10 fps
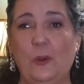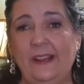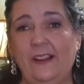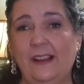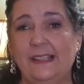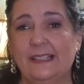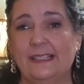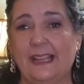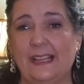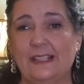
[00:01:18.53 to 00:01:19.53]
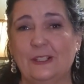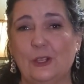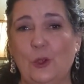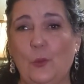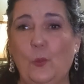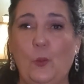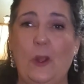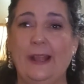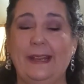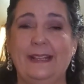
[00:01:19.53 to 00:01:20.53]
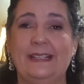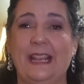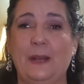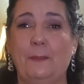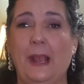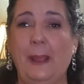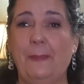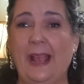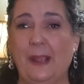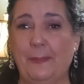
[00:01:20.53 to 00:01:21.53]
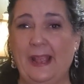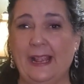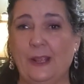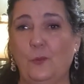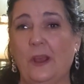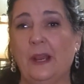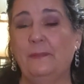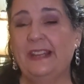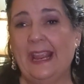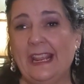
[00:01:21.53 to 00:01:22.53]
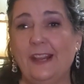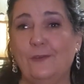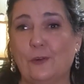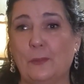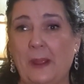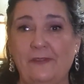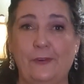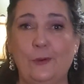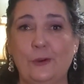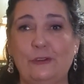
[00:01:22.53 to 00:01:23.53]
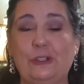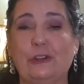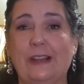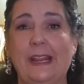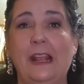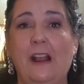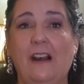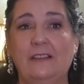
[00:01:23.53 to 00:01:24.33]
why not discuss what is in my backpack and what I'm taking for my photo journey